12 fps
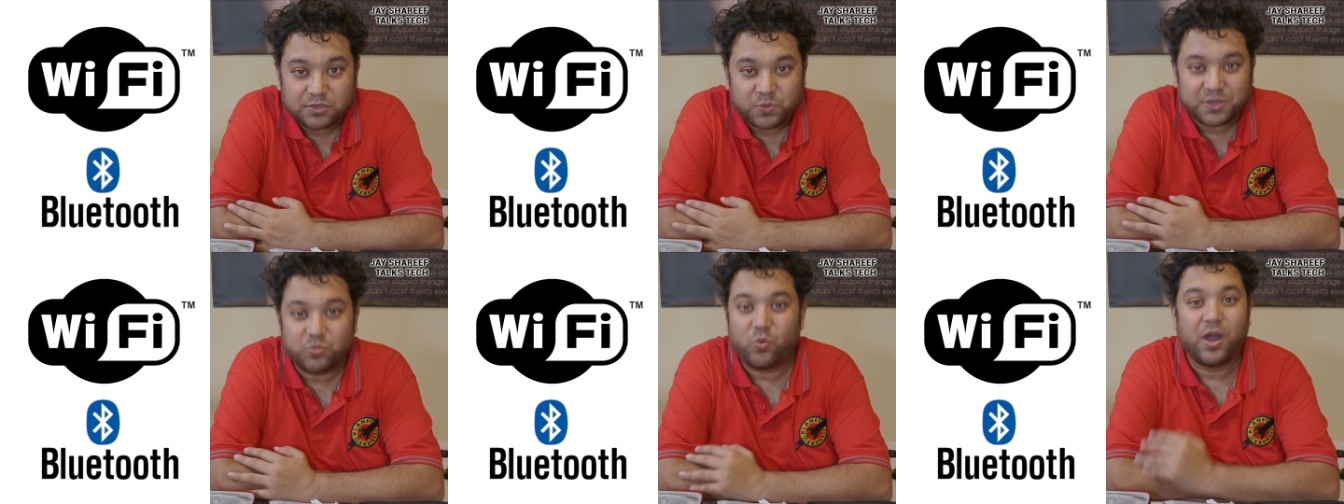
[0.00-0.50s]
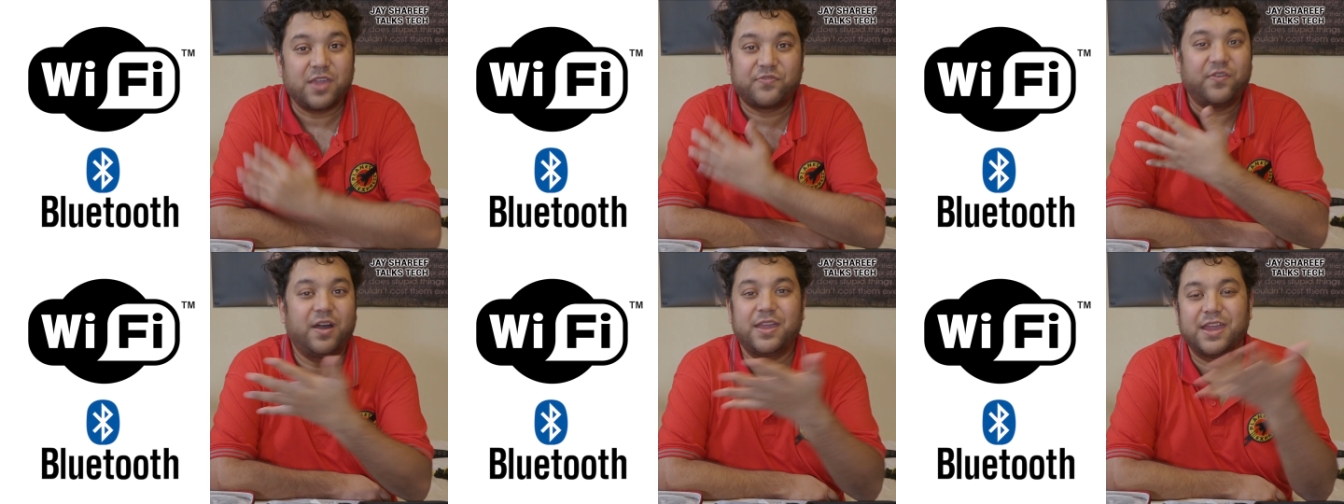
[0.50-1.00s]
with
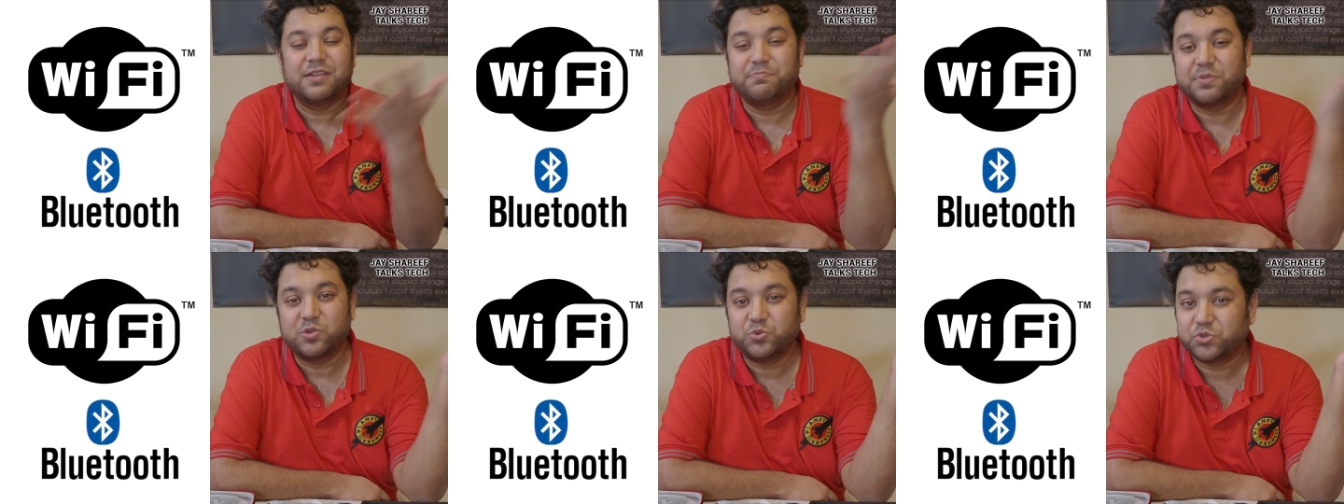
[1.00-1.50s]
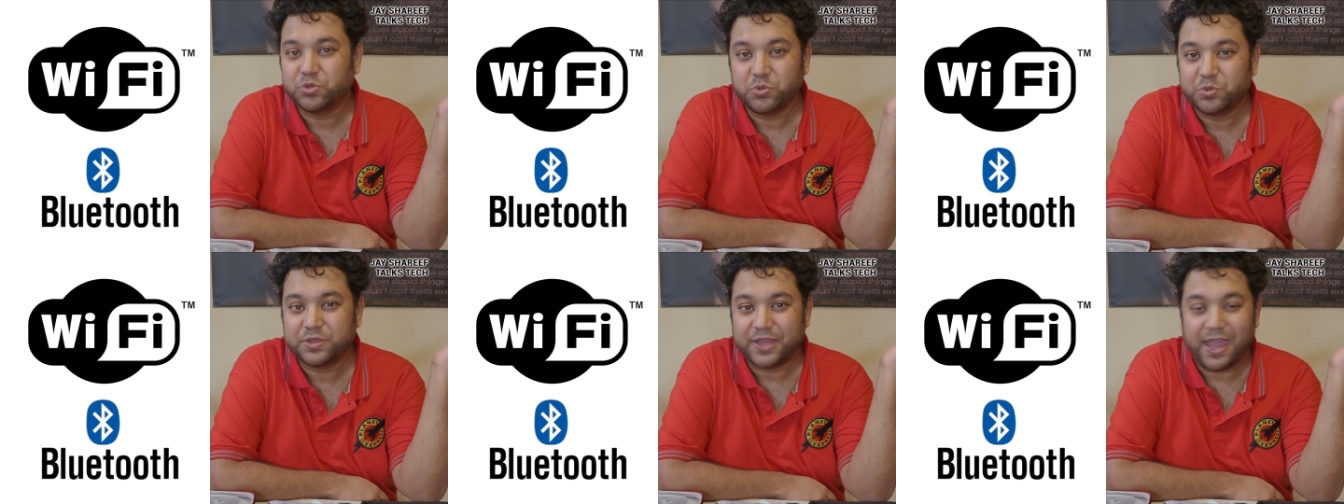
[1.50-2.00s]
Wi-Fi and
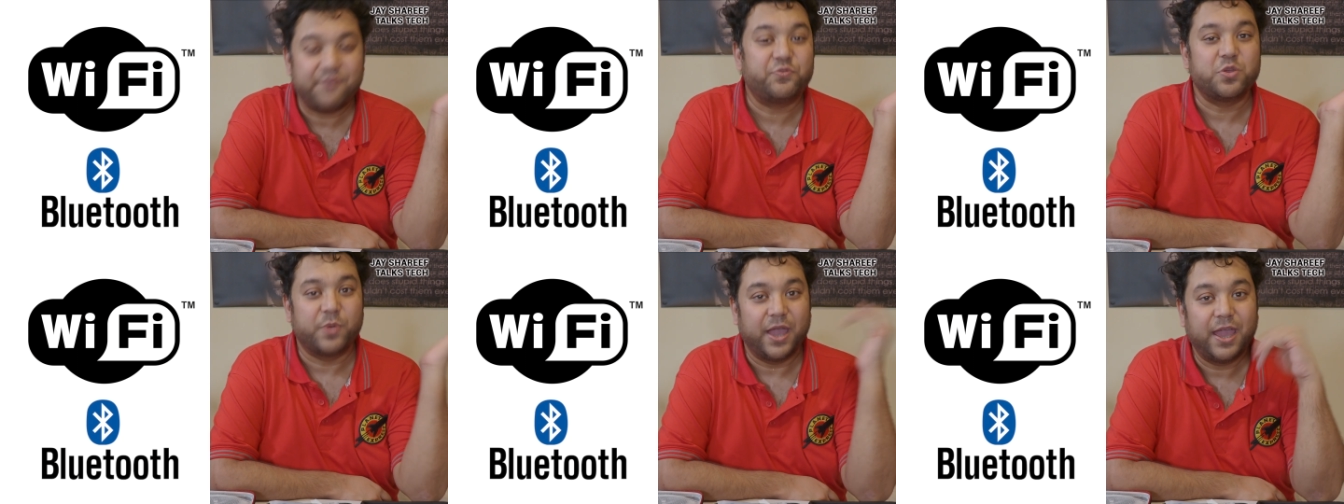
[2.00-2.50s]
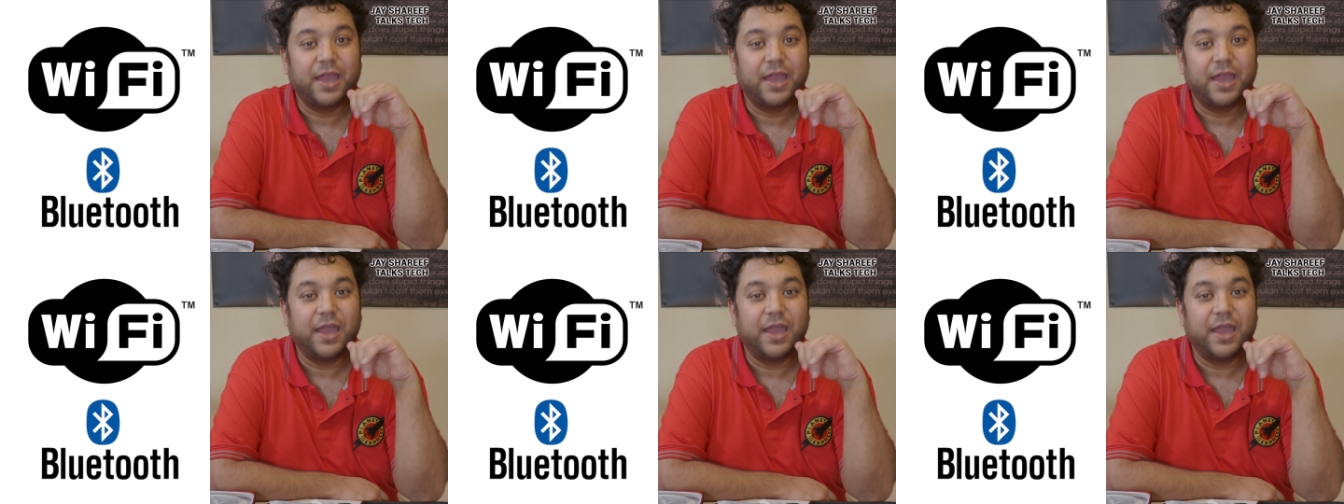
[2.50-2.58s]
Bluetooth everywhere,